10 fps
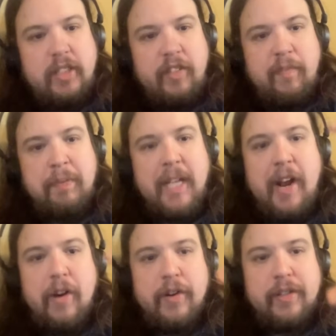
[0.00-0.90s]
of
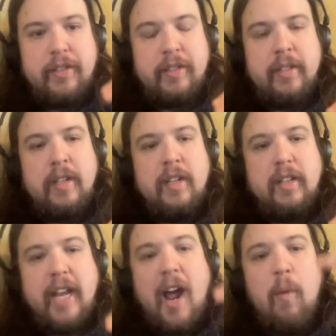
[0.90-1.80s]
players
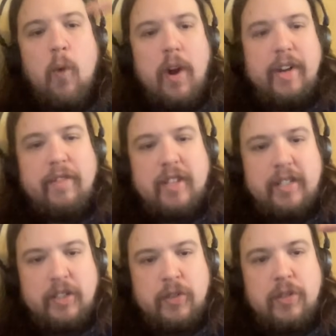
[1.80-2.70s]
that I wanted the
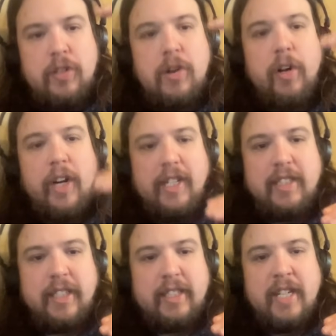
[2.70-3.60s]
Sixers to target at
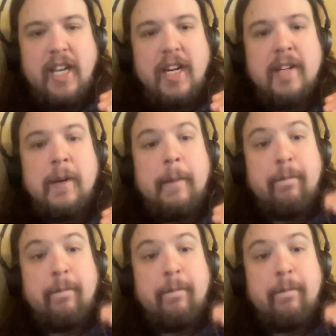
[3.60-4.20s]
16.